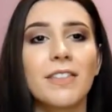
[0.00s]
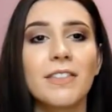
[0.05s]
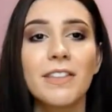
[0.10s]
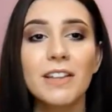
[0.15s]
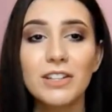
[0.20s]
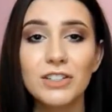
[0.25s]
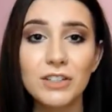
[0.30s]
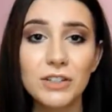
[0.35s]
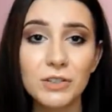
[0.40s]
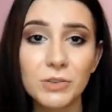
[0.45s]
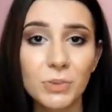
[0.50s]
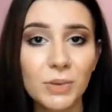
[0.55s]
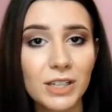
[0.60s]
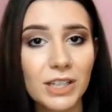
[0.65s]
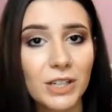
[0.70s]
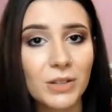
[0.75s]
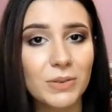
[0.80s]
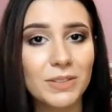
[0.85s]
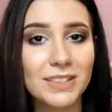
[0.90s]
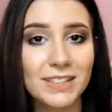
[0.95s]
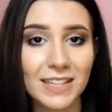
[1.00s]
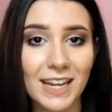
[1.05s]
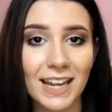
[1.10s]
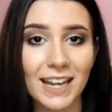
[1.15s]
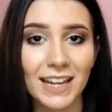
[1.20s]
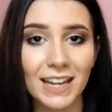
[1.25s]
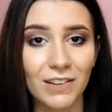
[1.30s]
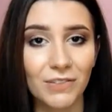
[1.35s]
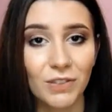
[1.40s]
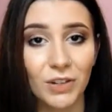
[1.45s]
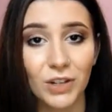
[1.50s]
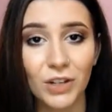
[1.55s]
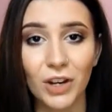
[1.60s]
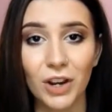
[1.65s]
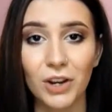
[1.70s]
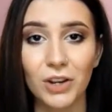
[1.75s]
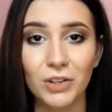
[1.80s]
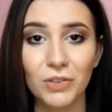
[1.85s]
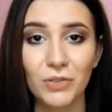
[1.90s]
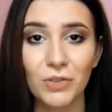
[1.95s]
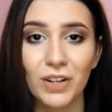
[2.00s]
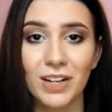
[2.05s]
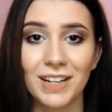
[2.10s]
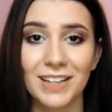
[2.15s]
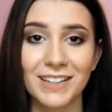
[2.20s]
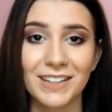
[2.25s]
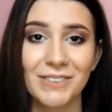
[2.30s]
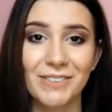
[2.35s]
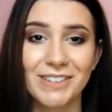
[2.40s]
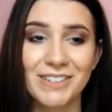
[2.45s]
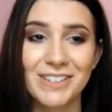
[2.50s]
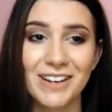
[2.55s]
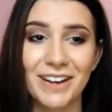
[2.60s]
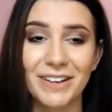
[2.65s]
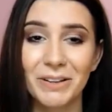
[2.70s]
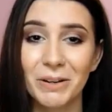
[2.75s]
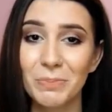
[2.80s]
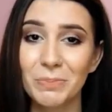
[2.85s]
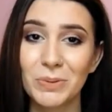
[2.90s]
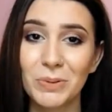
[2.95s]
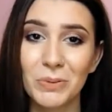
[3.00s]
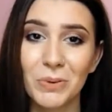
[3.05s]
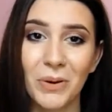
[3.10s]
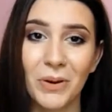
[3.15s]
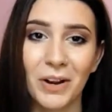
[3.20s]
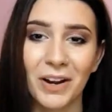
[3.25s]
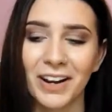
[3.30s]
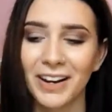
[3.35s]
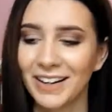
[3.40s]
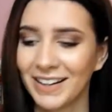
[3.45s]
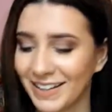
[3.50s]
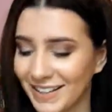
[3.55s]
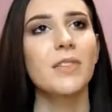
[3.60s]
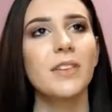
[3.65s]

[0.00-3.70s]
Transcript: That's just what you would say if you're a good friend, which I hope you are.